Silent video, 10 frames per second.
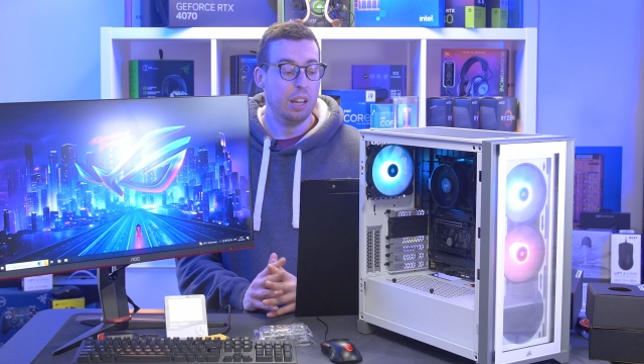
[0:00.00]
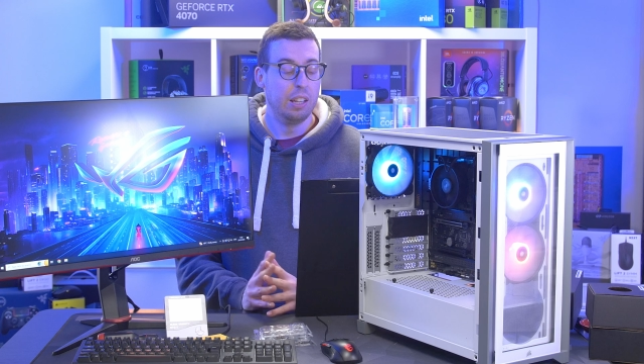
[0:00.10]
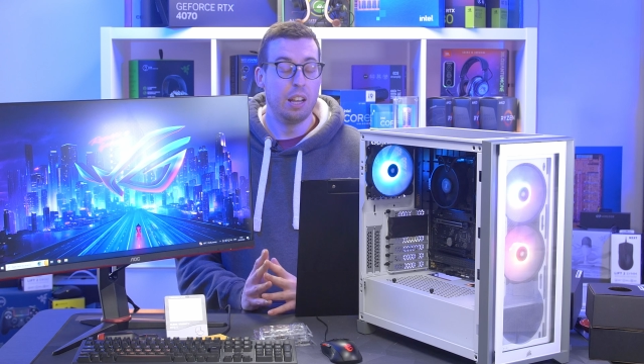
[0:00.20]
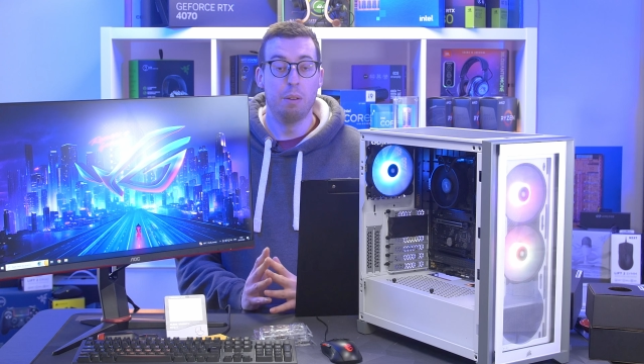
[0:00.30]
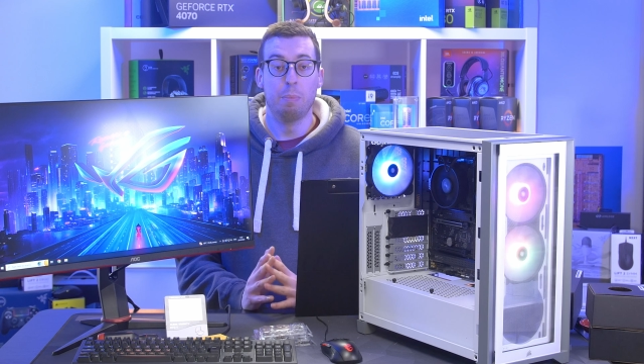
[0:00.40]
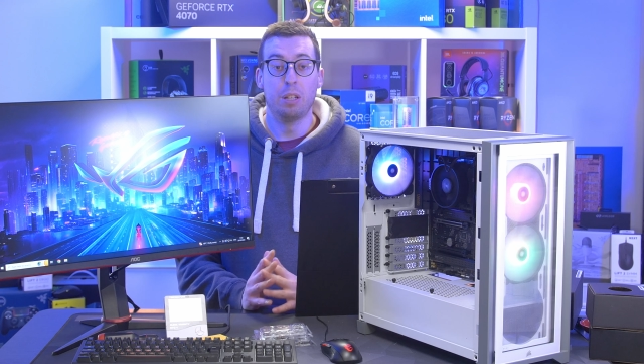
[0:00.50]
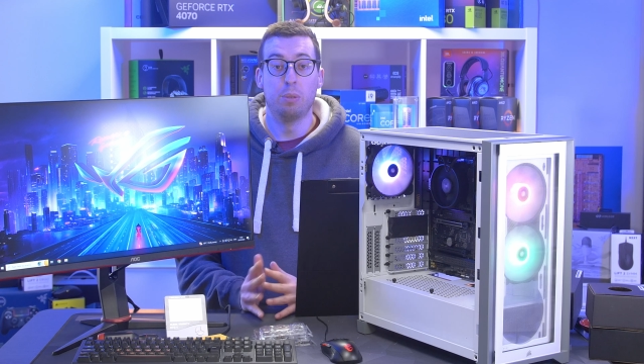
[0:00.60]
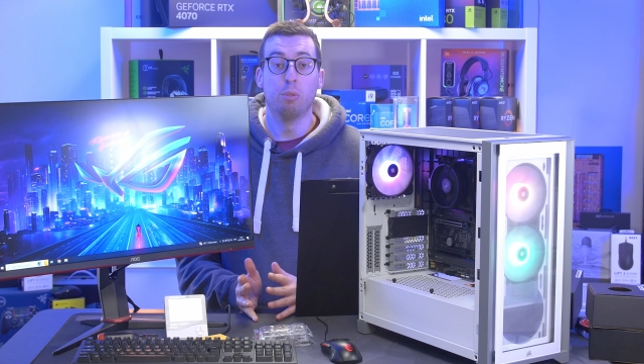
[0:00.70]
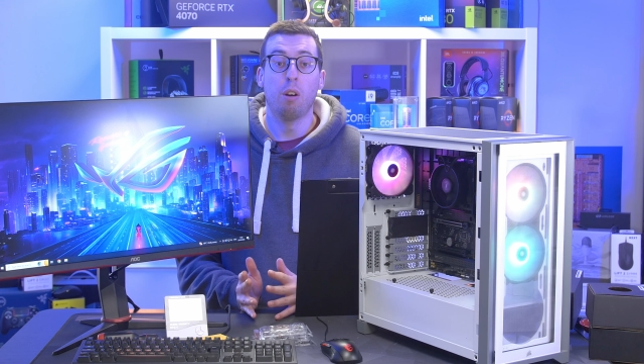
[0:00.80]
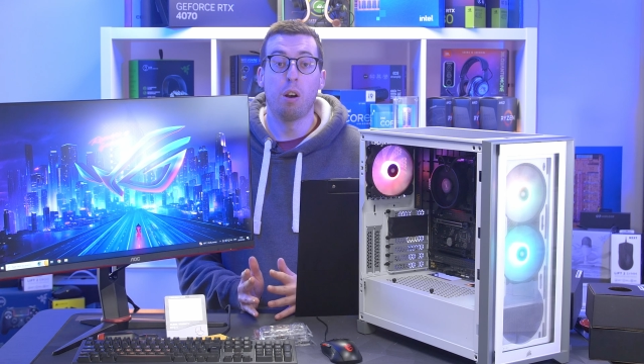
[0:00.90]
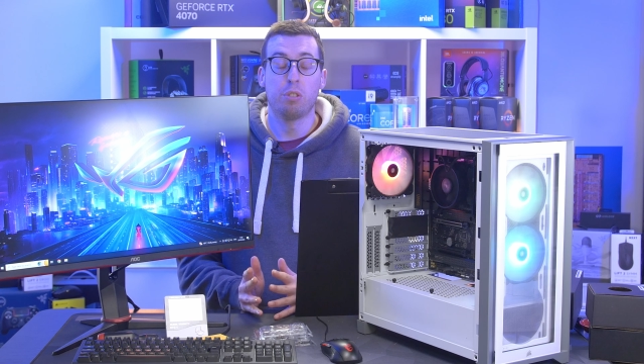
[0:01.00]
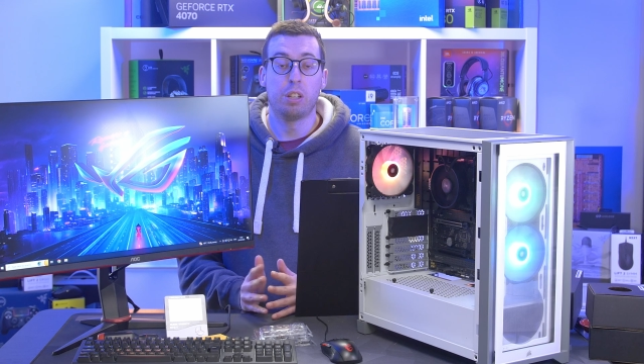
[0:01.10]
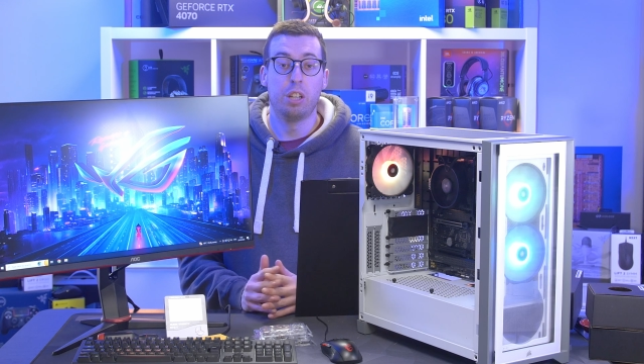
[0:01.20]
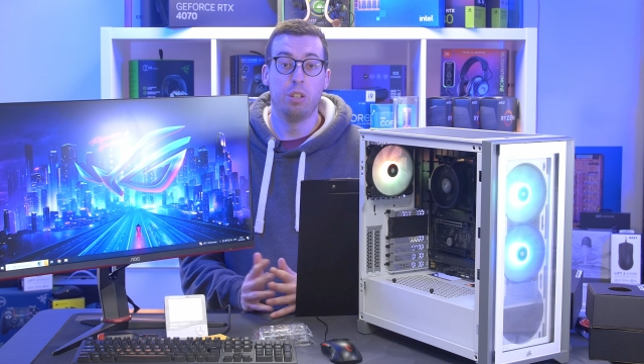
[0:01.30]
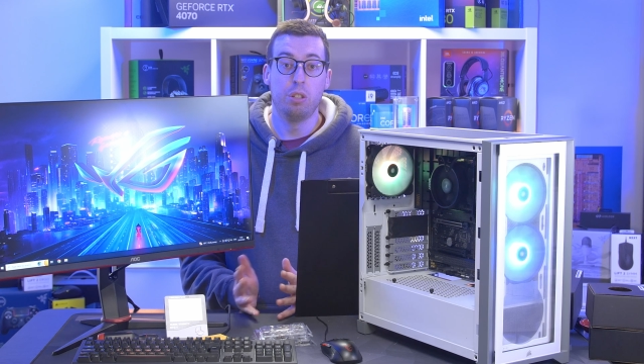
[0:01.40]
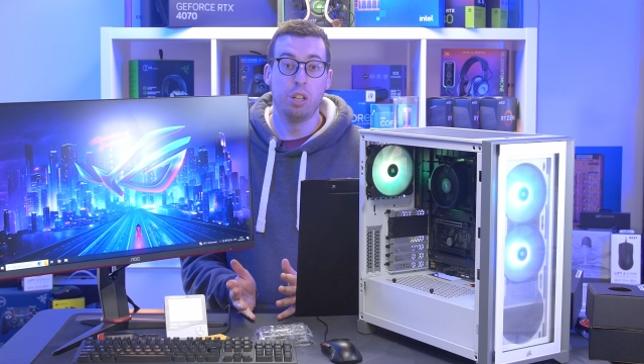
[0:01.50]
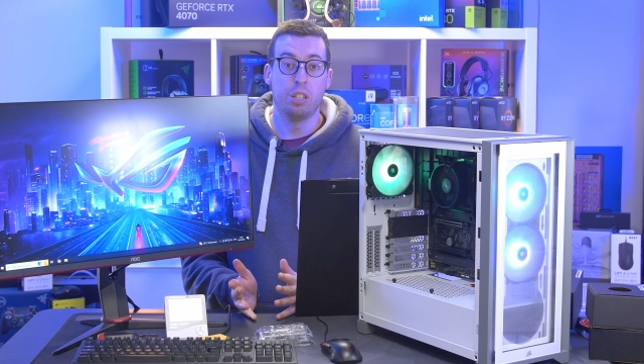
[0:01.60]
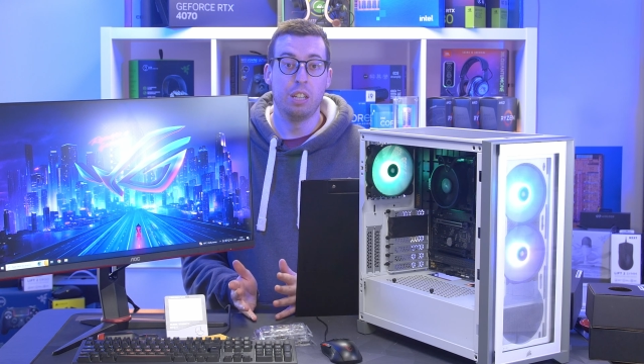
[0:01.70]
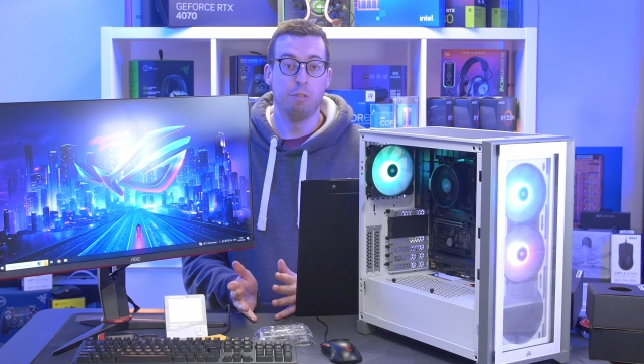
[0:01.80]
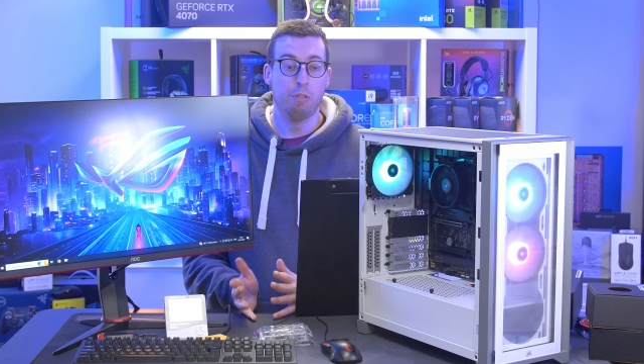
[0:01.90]
and then made some graphs I could usually
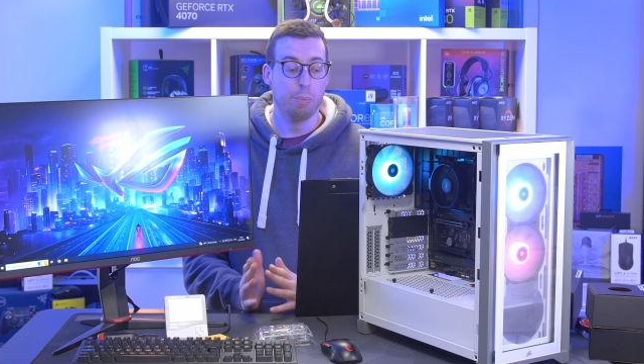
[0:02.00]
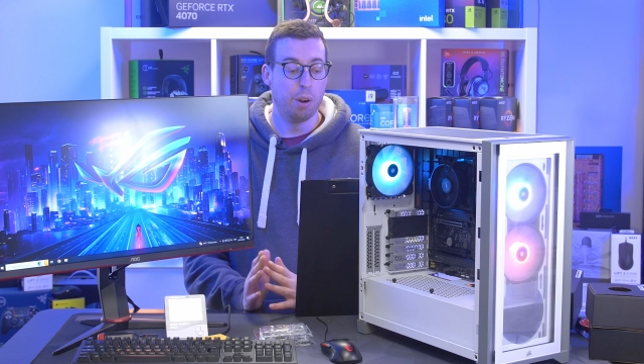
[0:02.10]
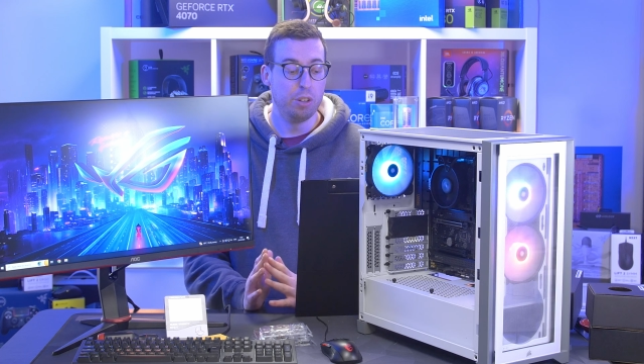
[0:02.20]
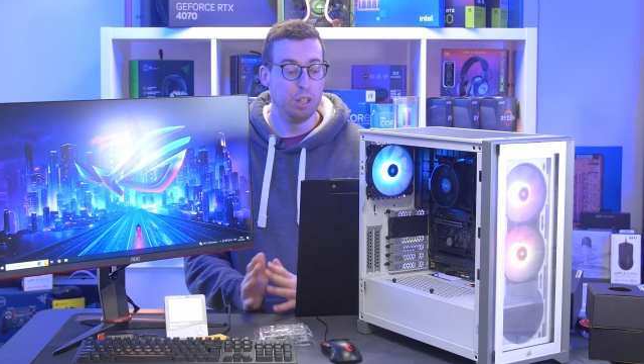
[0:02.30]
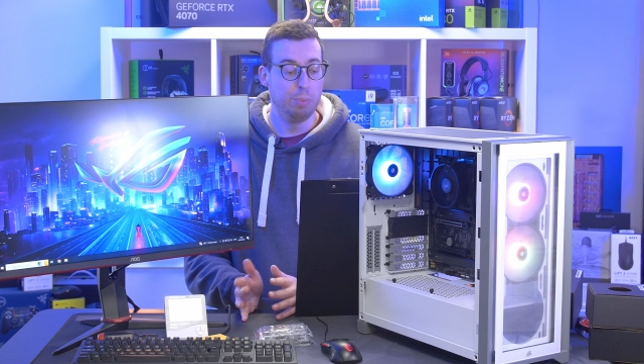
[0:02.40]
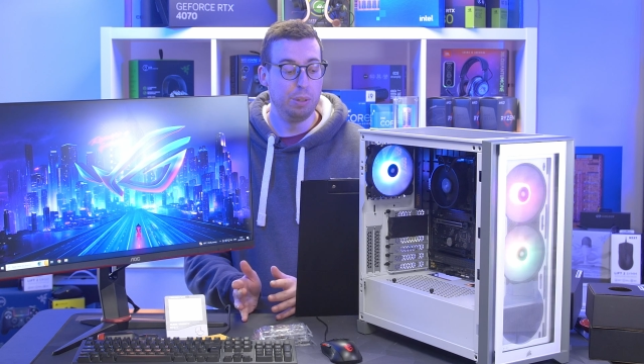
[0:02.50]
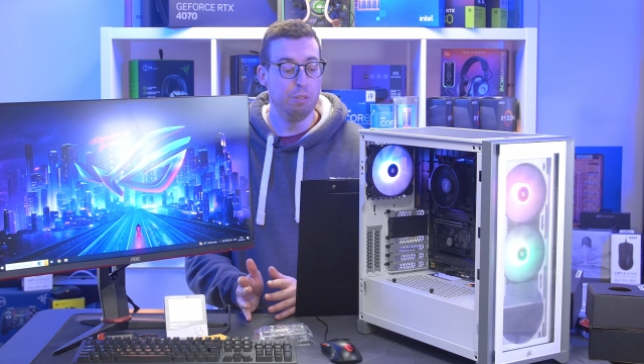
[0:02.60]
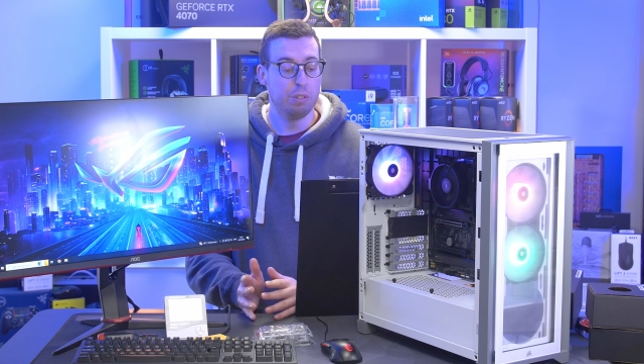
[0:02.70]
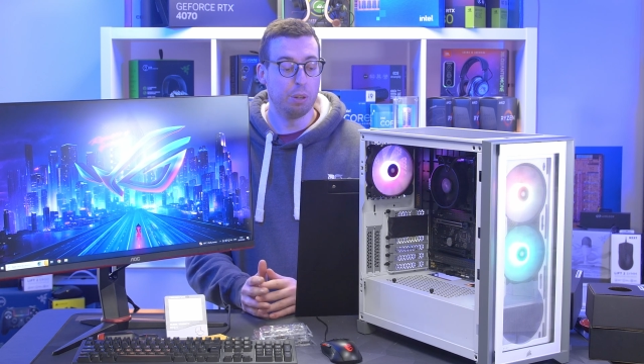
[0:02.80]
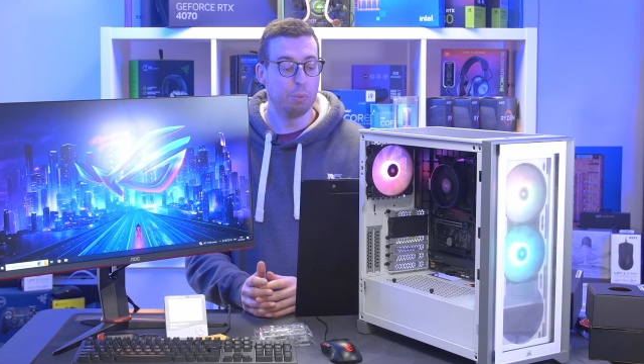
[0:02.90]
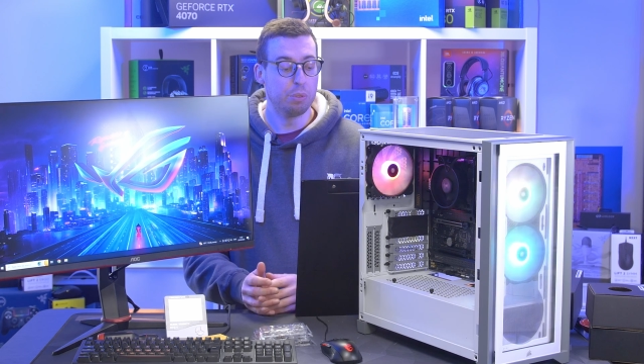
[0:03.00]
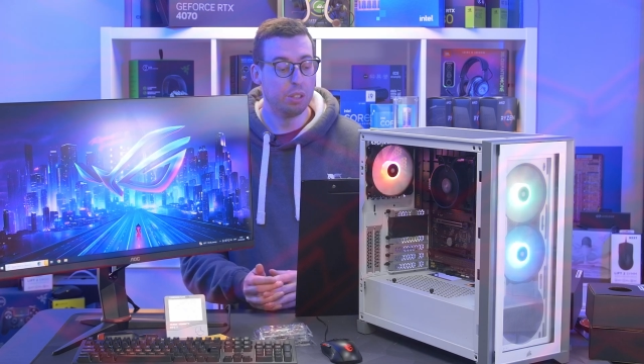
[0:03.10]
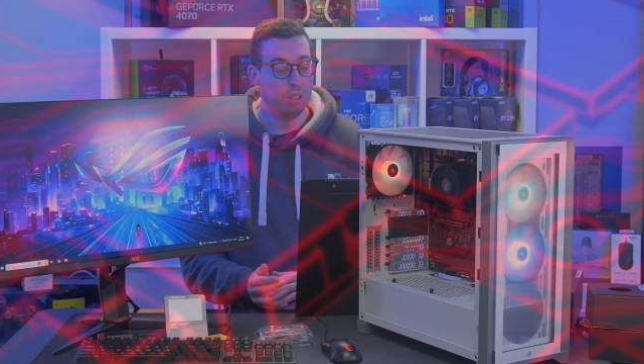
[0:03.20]
see from my GPU results.